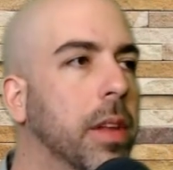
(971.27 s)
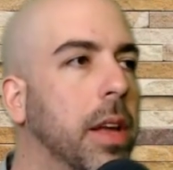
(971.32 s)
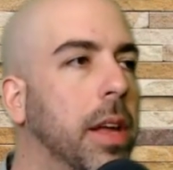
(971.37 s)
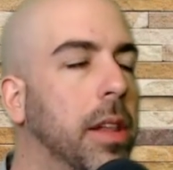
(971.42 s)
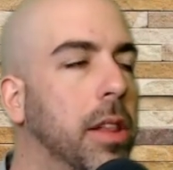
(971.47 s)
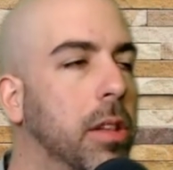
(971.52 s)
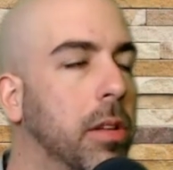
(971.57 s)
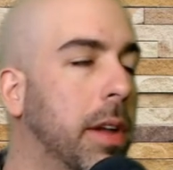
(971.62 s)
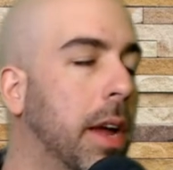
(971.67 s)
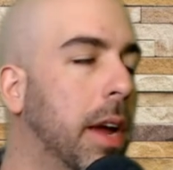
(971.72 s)

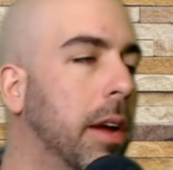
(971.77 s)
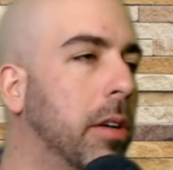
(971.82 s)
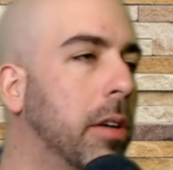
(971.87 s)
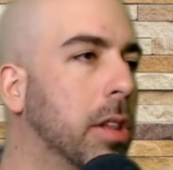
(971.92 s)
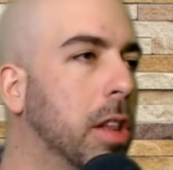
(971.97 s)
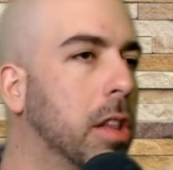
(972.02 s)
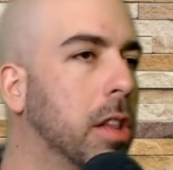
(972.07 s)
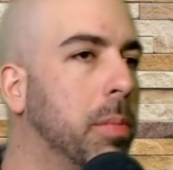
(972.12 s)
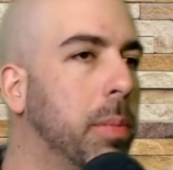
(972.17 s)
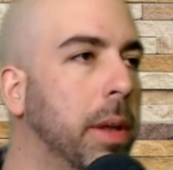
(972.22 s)
And so now you're
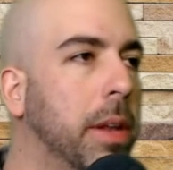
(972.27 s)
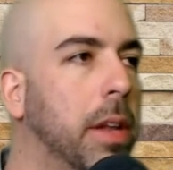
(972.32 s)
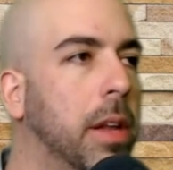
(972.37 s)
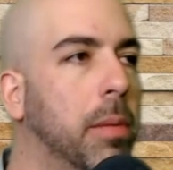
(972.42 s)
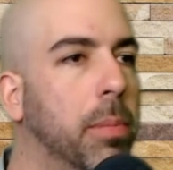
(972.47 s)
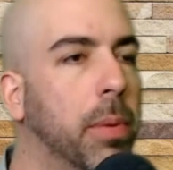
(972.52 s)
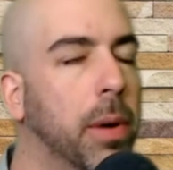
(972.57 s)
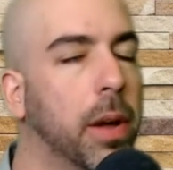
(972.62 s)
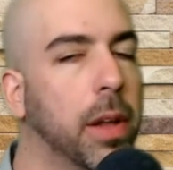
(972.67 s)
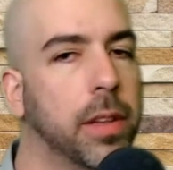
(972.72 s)

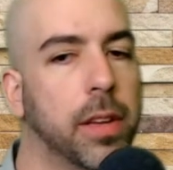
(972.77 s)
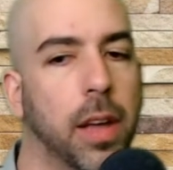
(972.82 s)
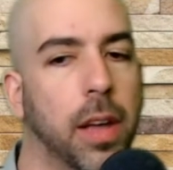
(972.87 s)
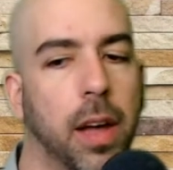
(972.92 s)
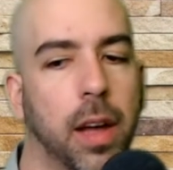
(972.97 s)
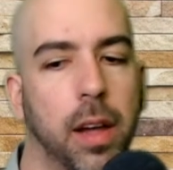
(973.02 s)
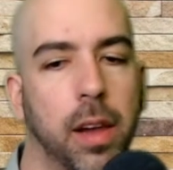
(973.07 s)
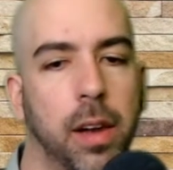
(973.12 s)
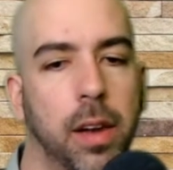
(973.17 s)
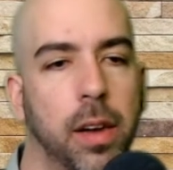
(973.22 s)
suspended. But
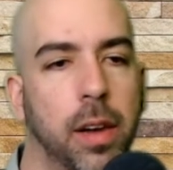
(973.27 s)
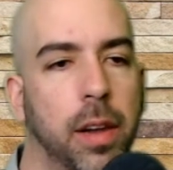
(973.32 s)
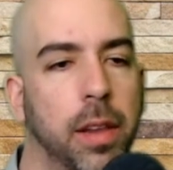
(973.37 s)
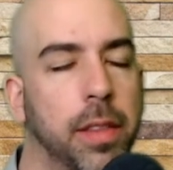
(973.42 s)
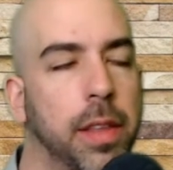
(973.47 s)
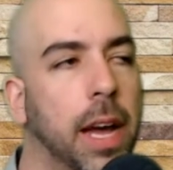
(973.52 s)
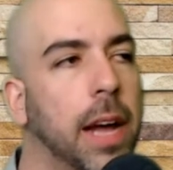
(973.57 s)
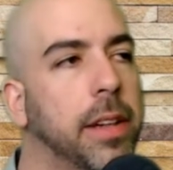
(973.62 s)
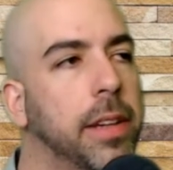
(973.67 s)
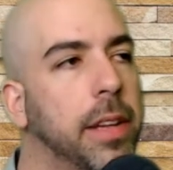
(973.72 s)

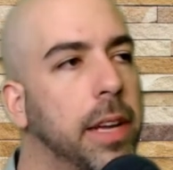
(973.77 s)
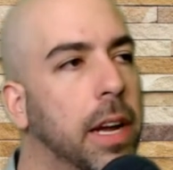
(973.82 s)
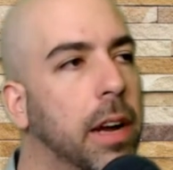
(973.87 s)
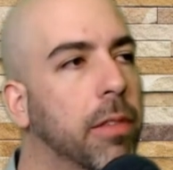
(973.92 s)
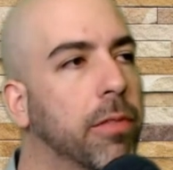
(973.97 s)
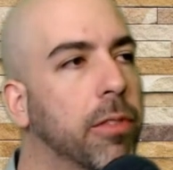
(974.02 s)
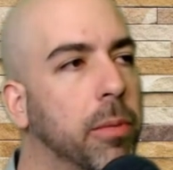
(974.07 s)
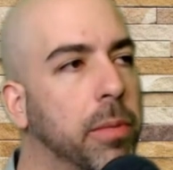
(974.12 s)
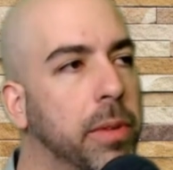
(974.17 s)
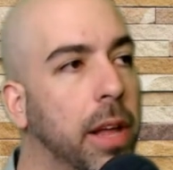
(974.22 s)
the
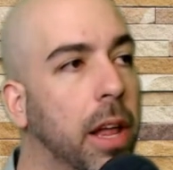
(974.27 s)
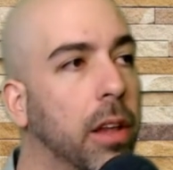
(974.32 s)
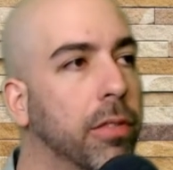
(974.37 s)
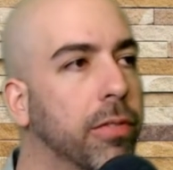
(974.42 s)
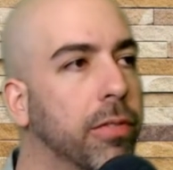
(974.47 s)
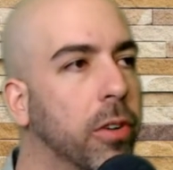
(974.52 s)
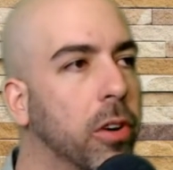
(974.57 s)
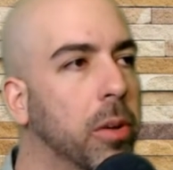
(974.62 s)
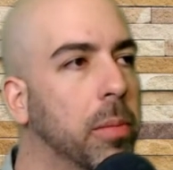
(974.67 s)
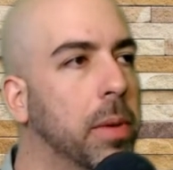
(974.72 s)
idea from
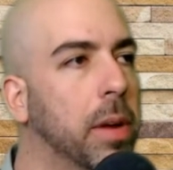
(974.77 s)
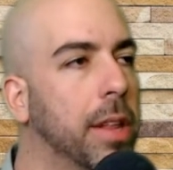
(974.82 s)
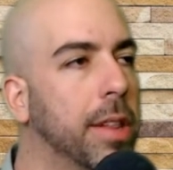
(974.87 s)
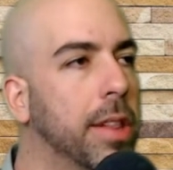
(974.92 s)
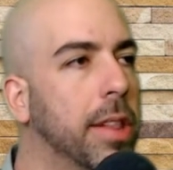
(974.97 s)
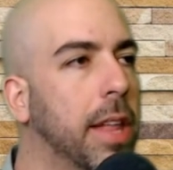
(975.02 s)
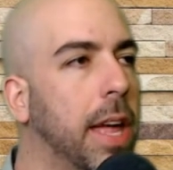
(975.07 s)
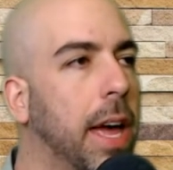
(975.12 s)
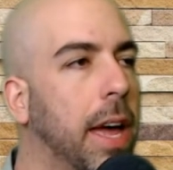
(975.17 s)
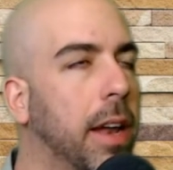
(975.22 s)
Telefirma
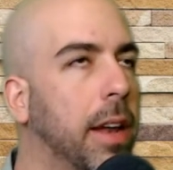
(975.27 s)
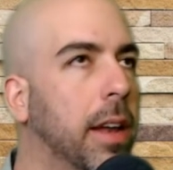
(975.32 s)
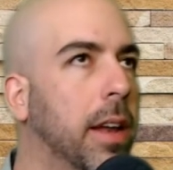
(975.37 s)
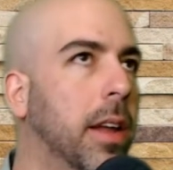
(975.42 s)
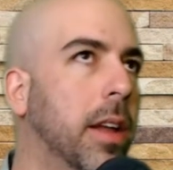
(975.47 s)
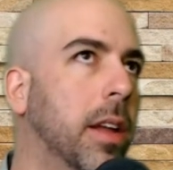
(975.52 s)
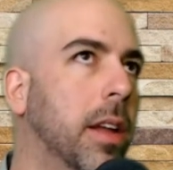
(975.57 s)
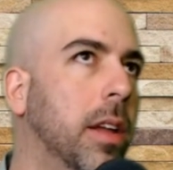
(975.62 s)
is that